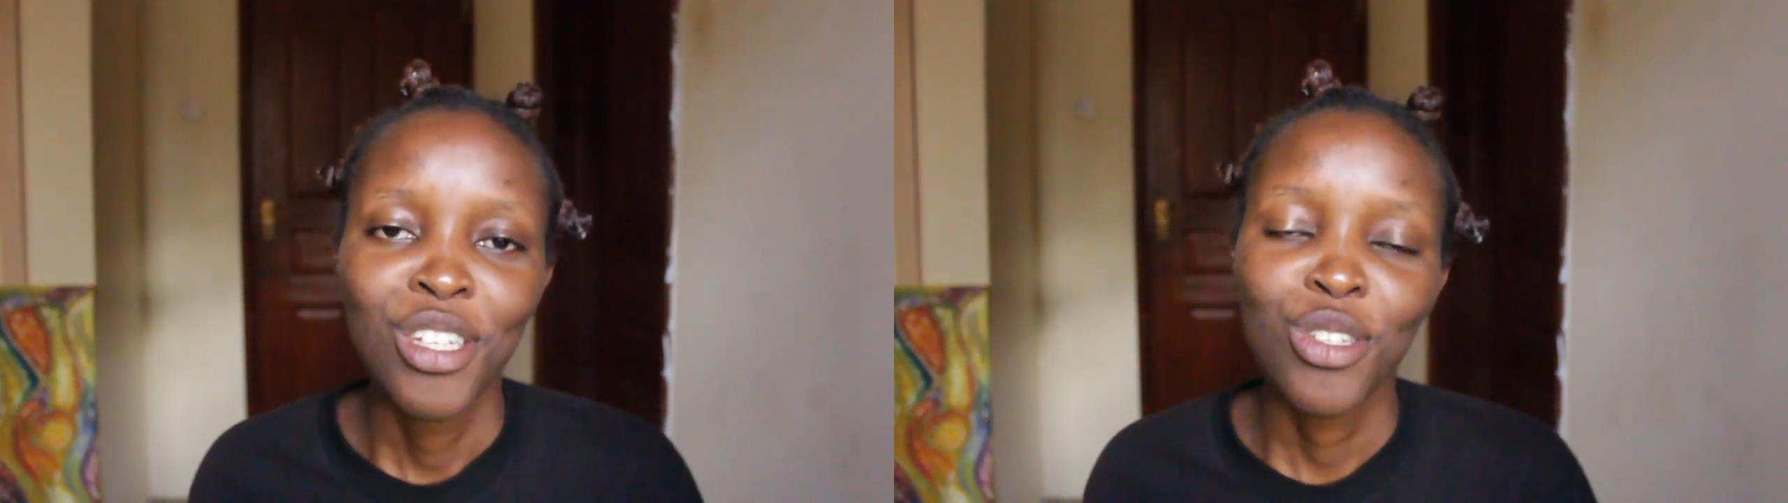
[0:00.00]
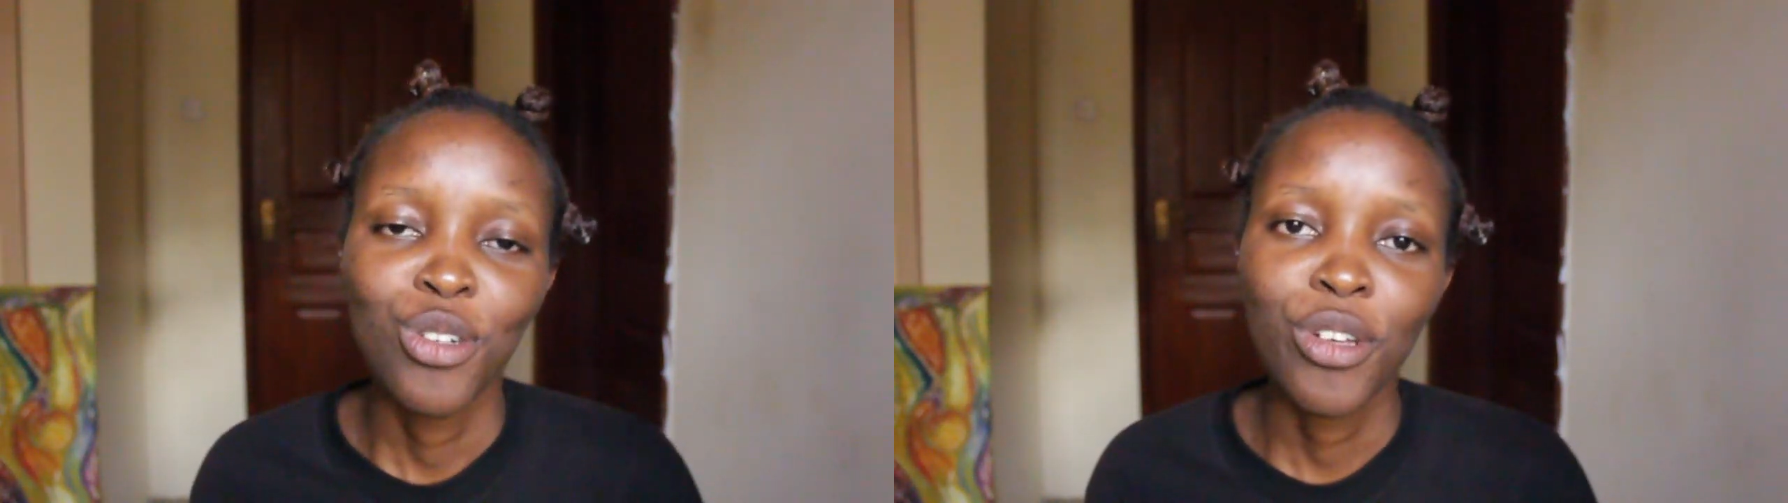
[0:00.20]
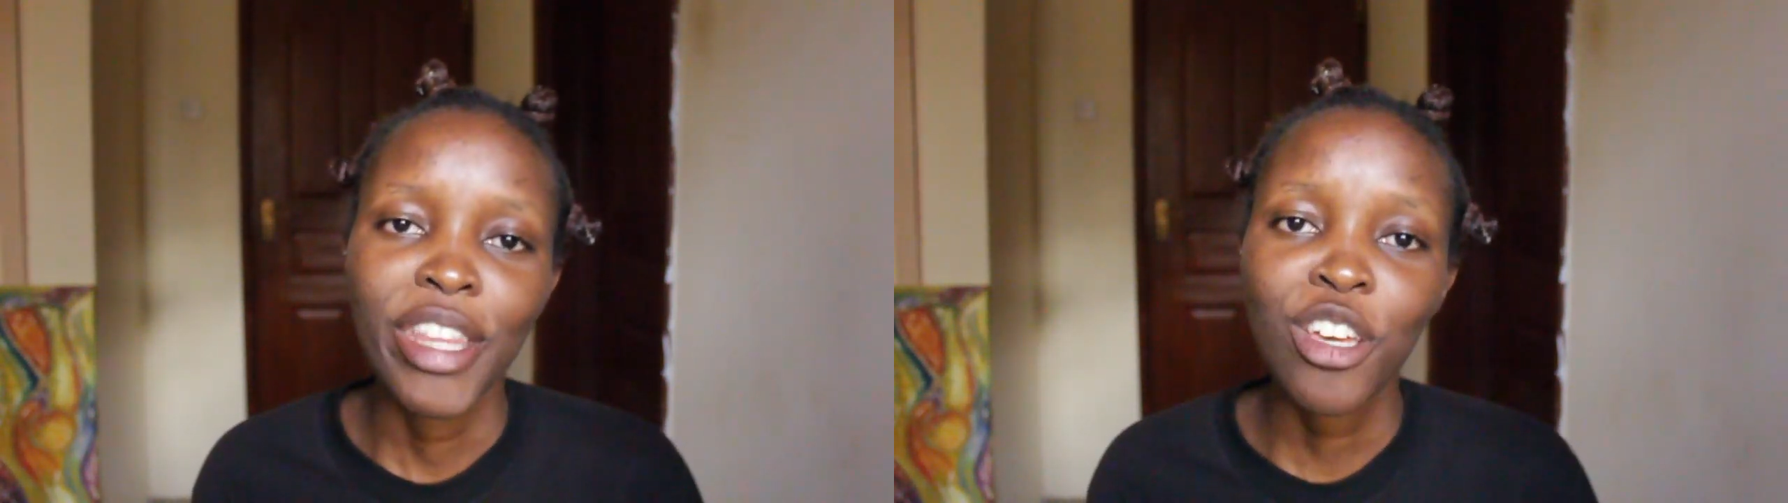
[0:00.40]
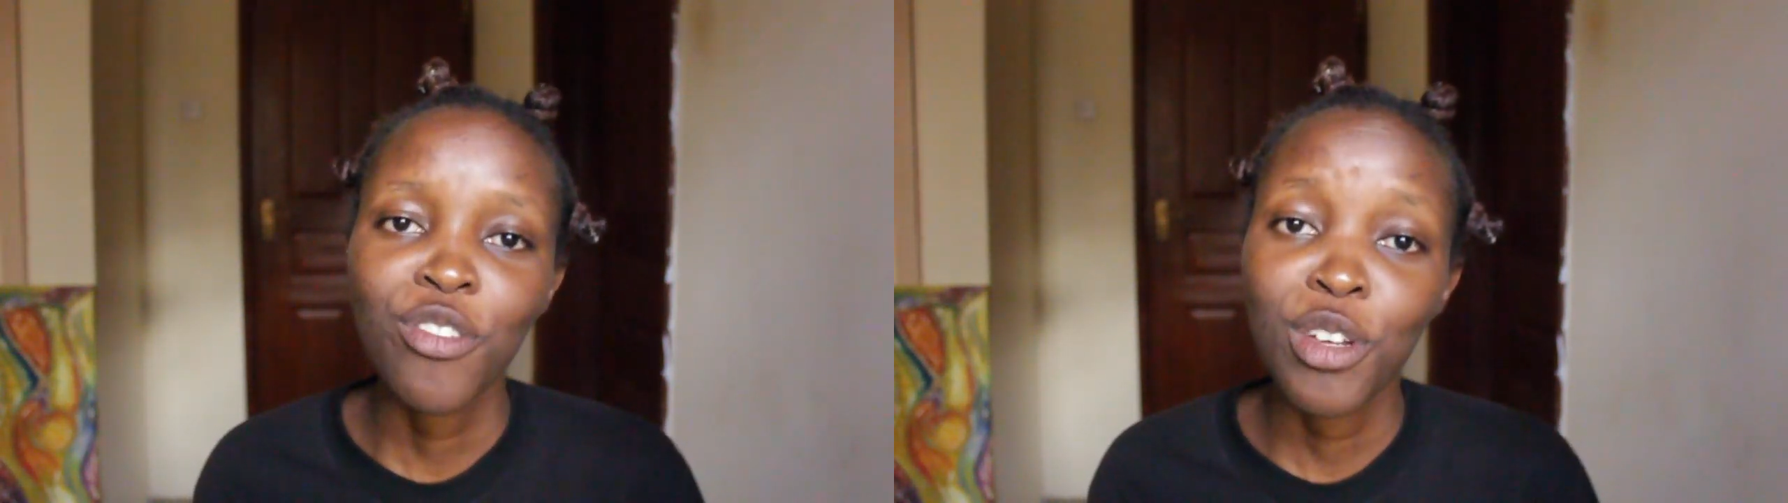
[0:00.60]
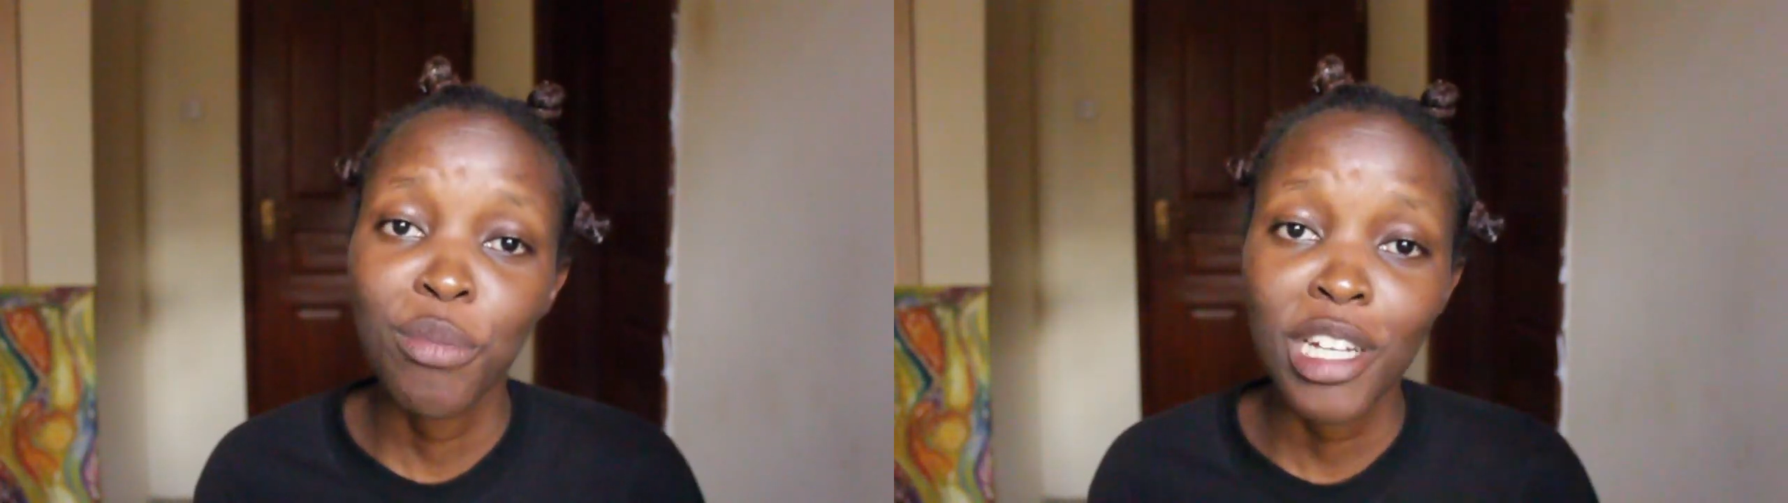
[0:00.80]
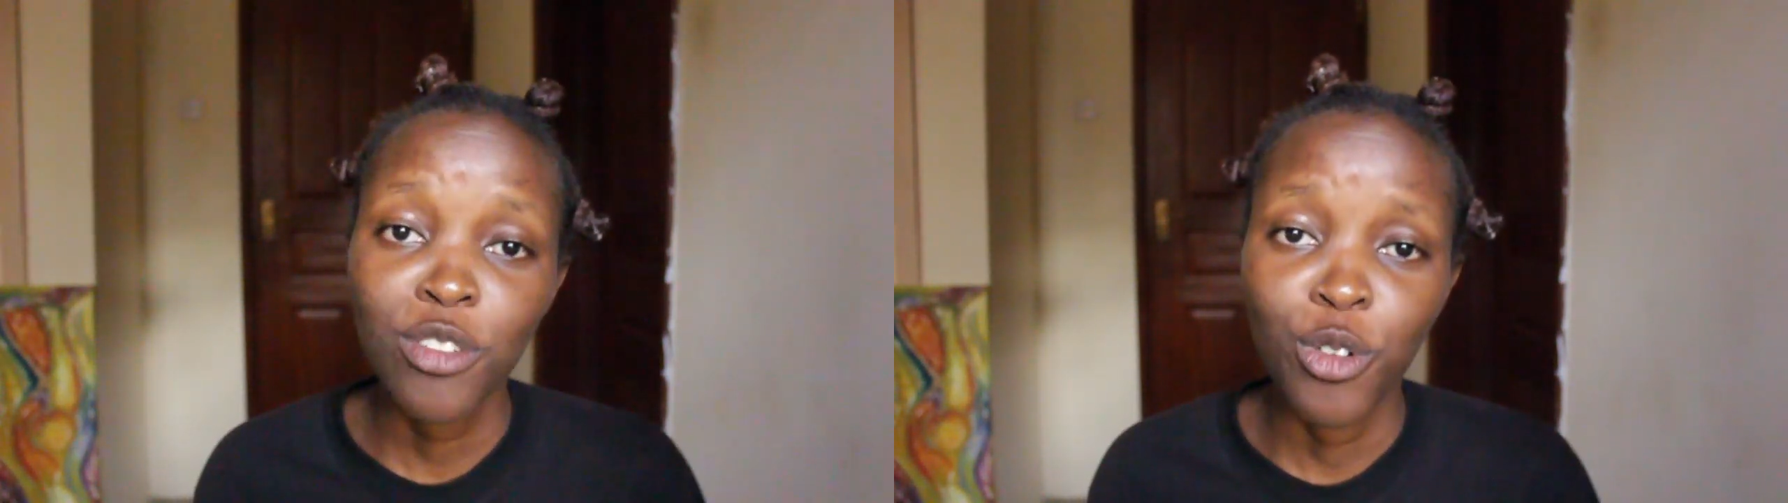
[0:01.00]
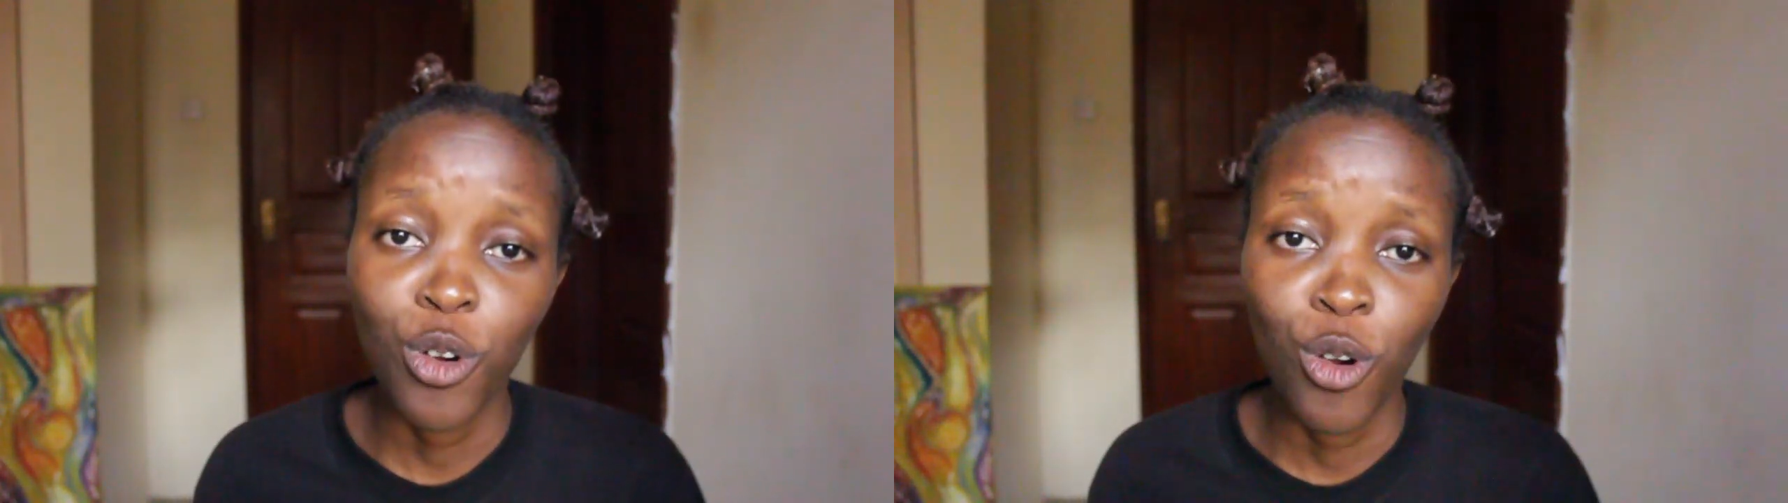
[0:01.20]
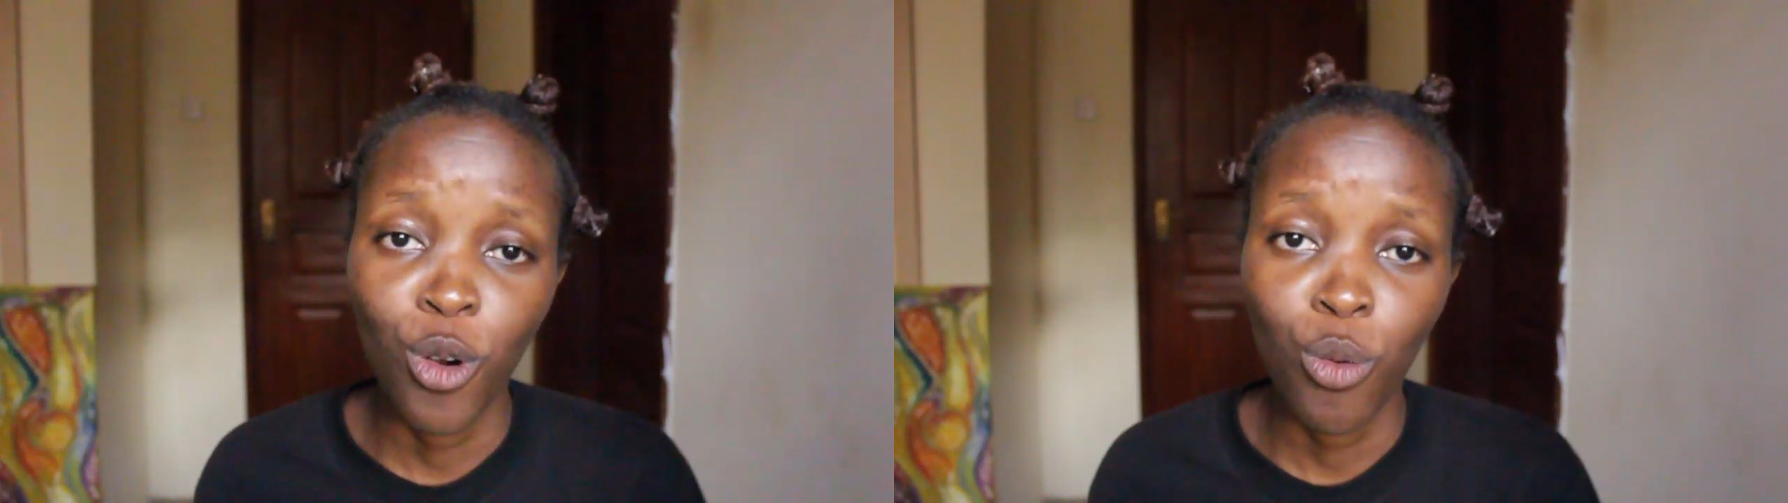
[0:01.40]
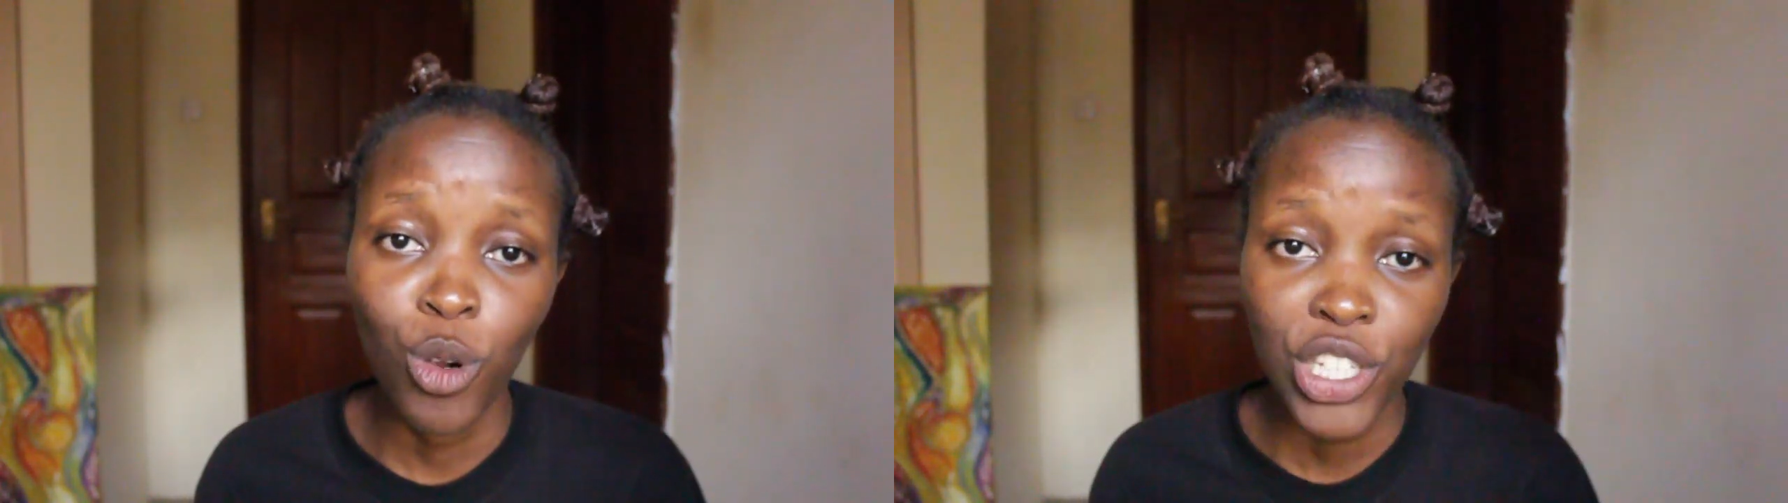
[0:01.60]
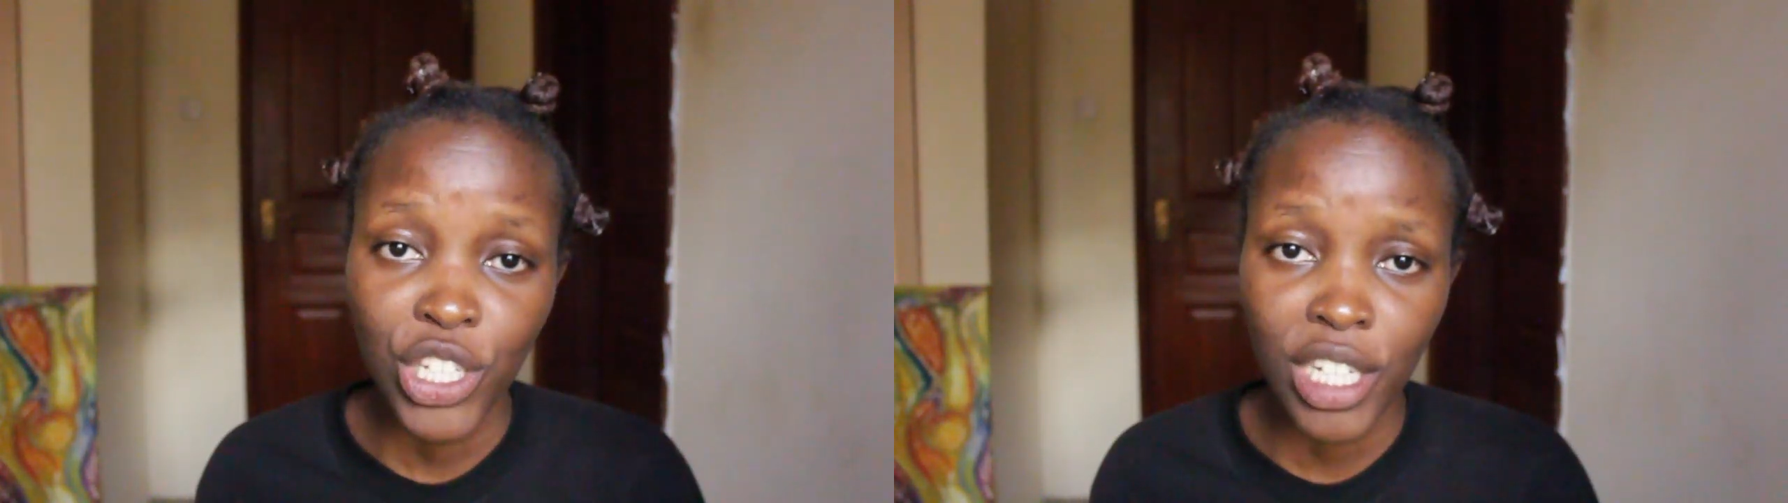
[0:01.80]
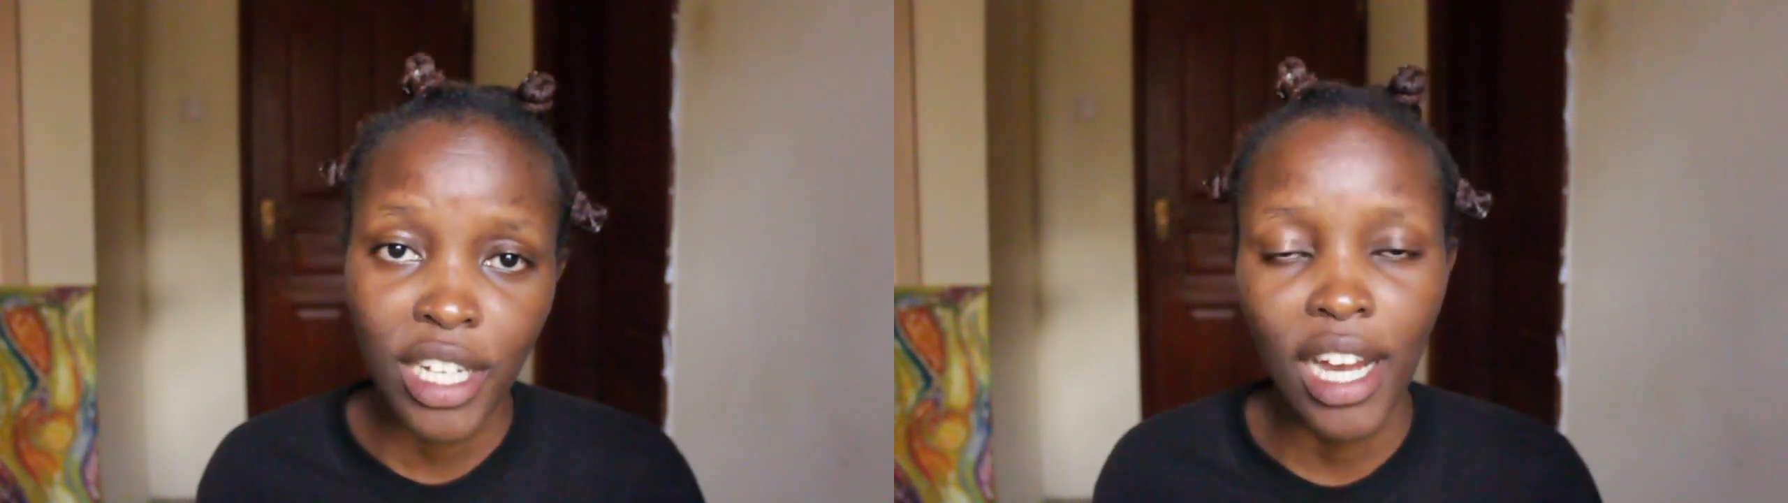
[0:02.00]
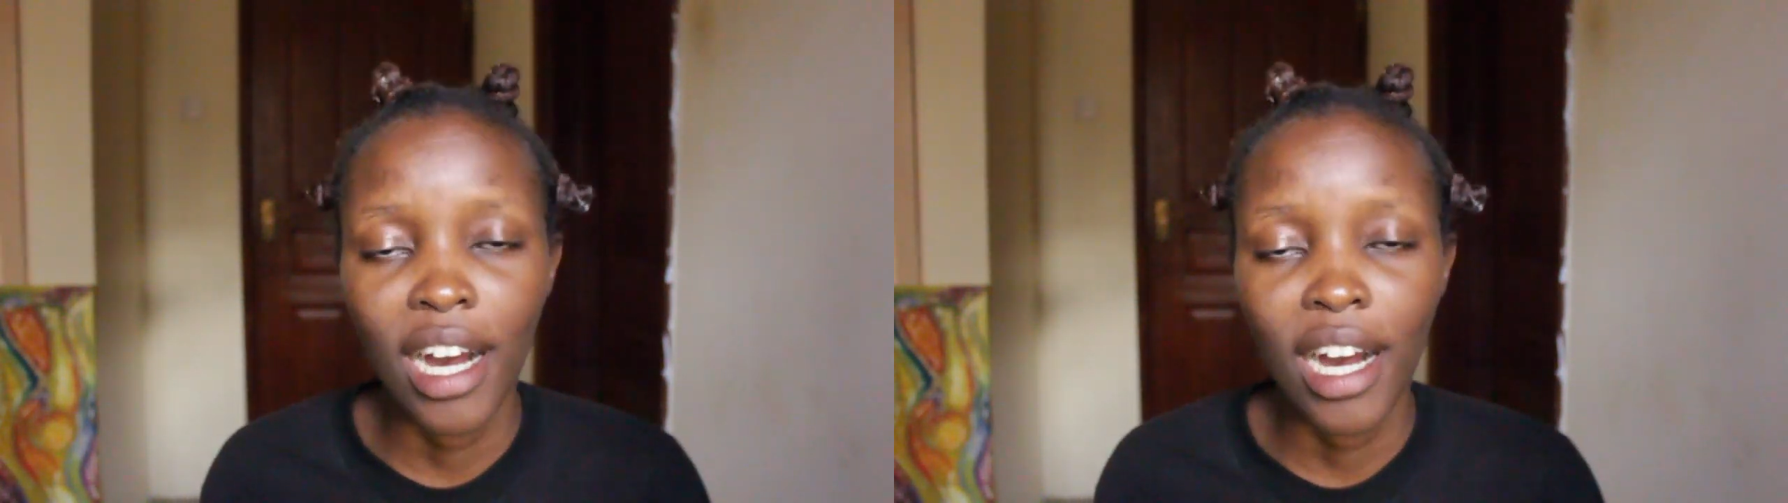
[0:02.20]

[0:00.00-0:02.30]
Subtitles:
So thank you very much for watching.